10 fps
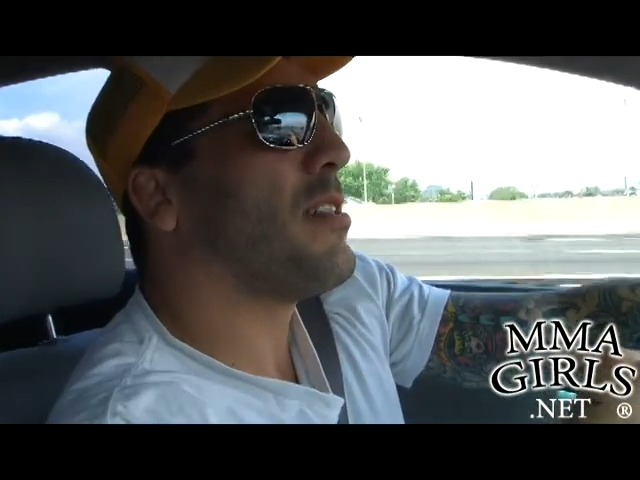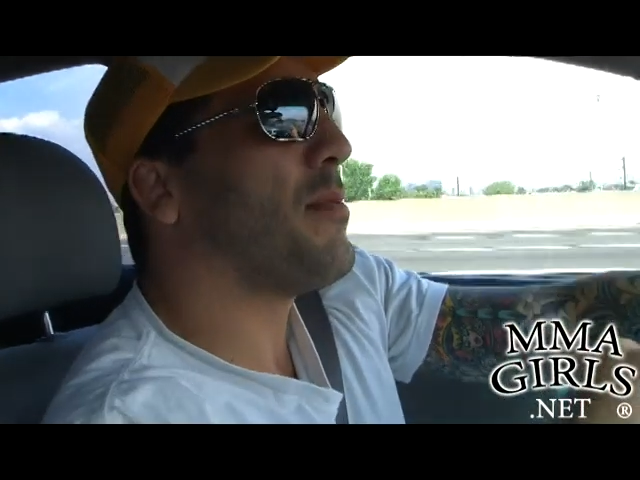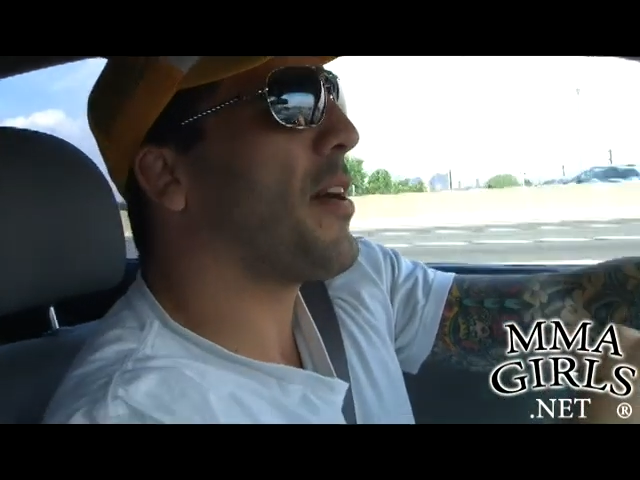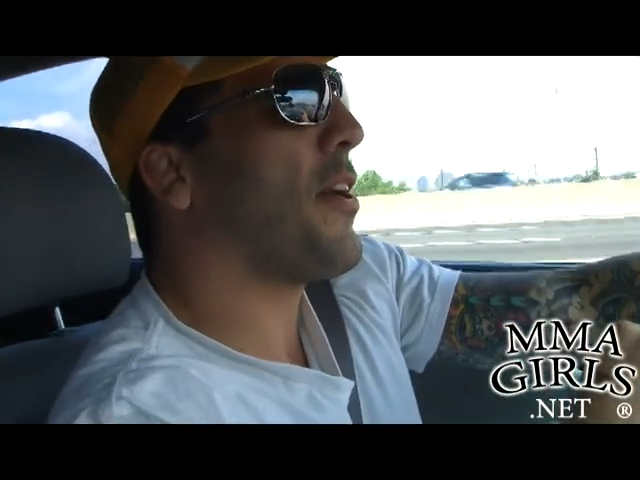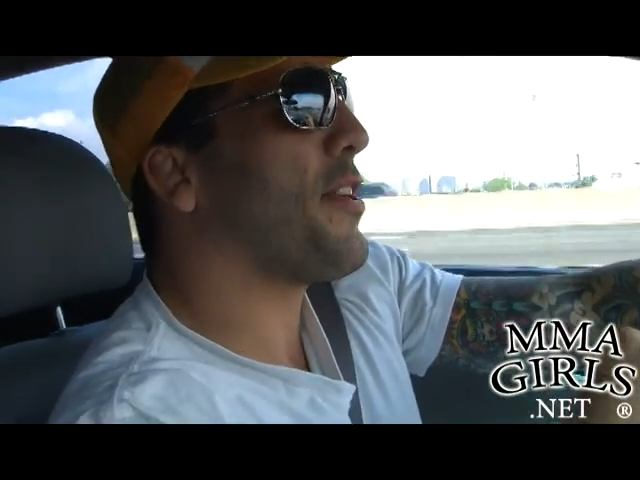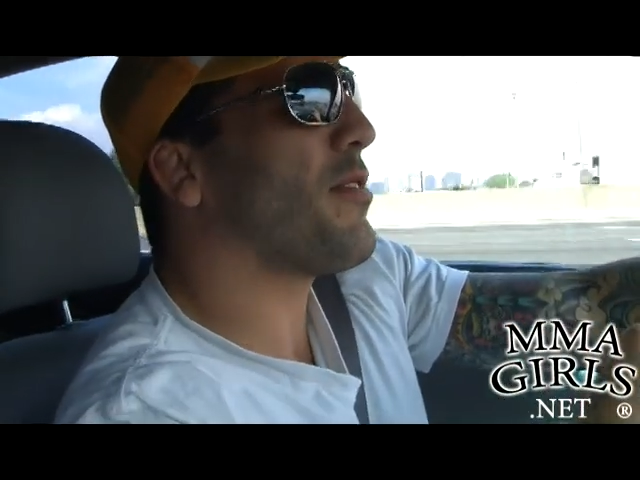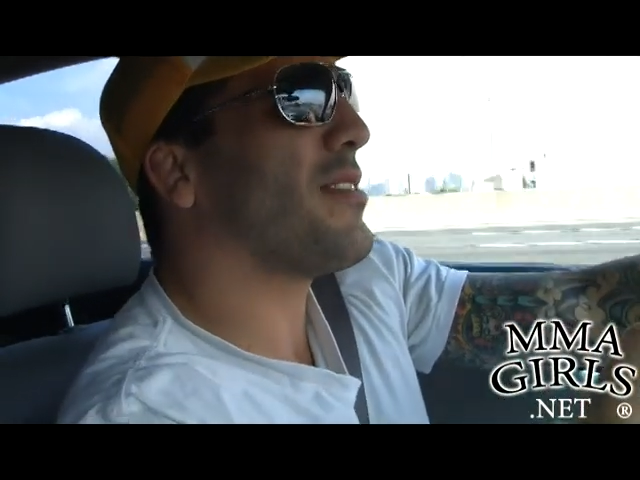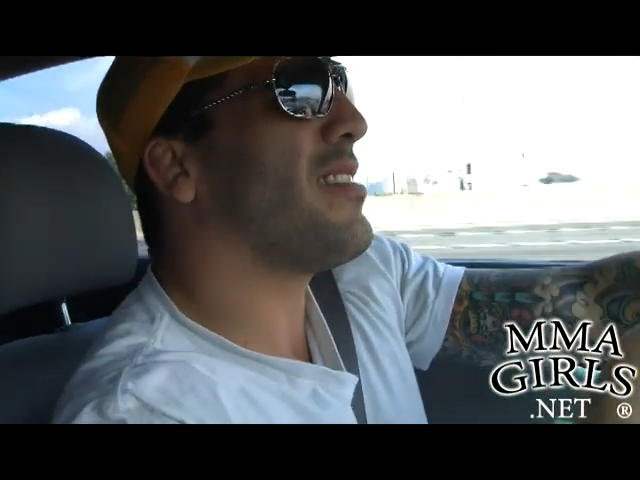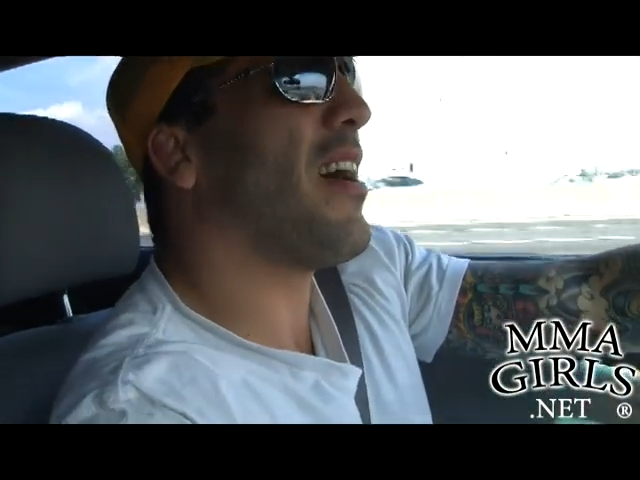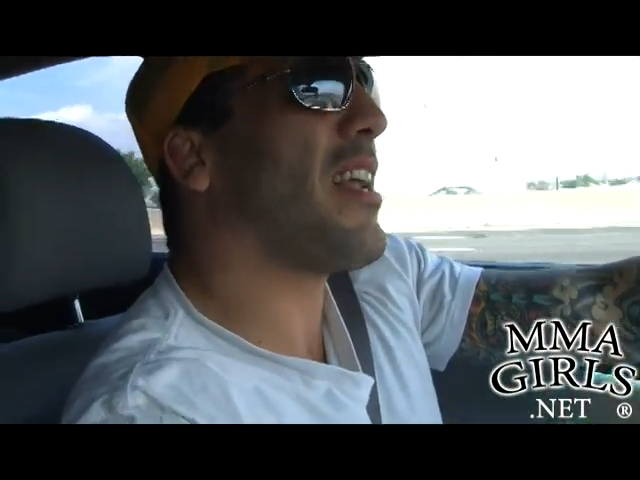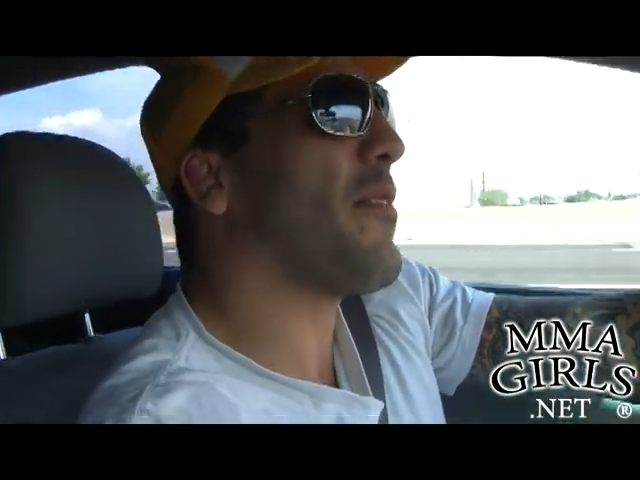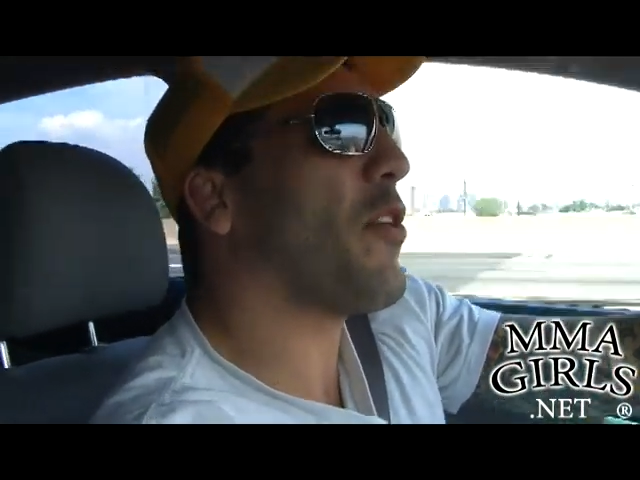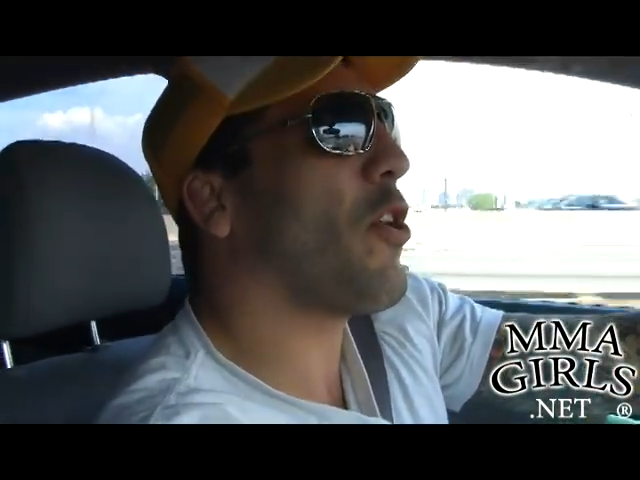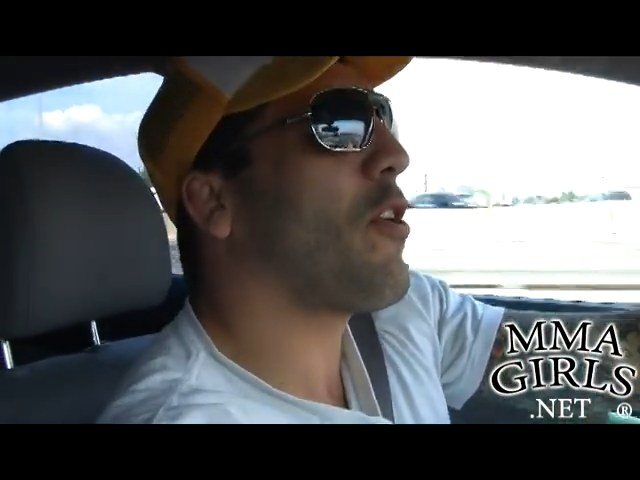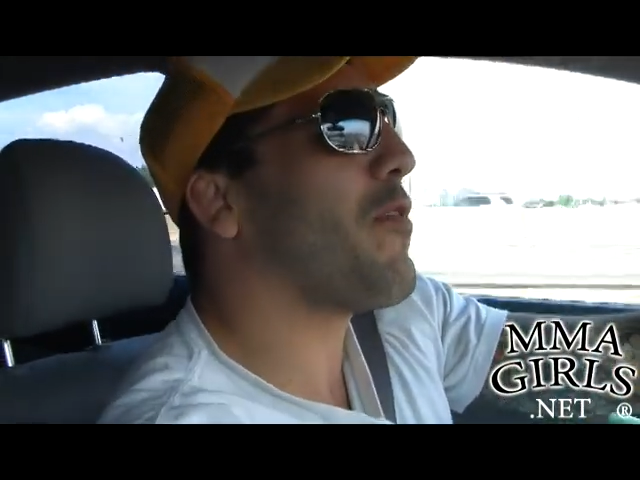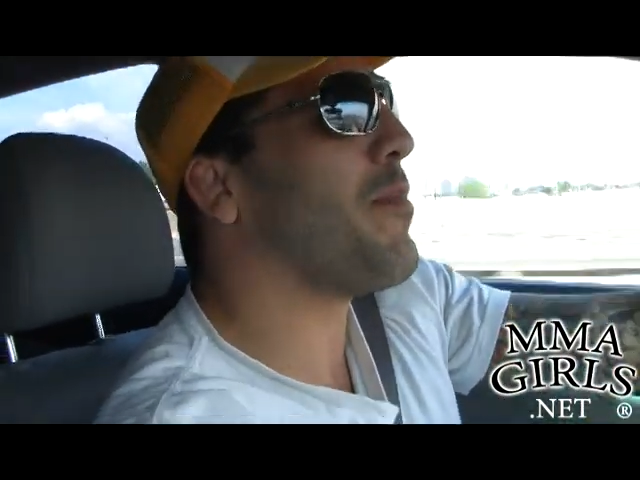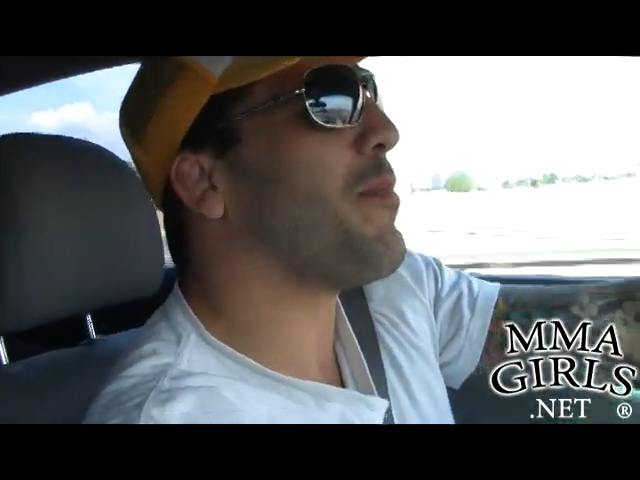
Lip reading: And he goes, no, I never heard of